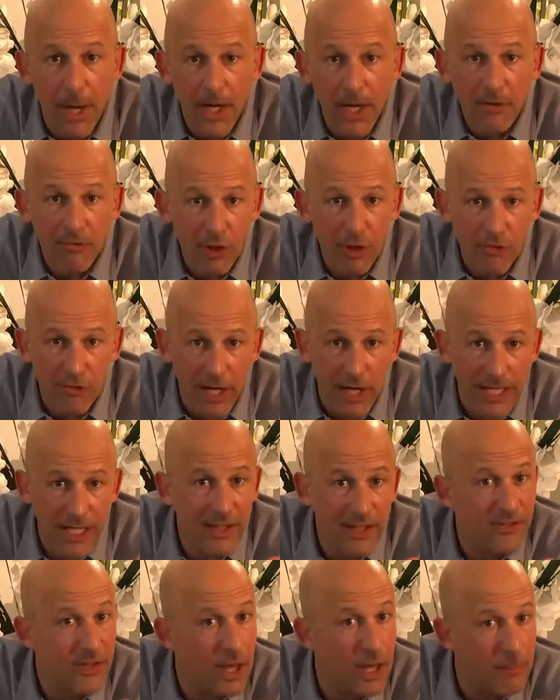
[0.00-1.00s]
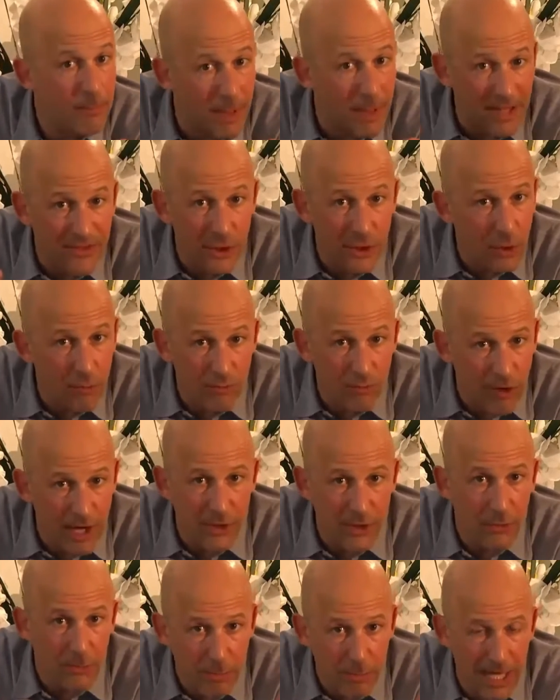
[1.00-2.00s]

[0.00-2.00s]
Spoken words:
binary trading is like betting on red or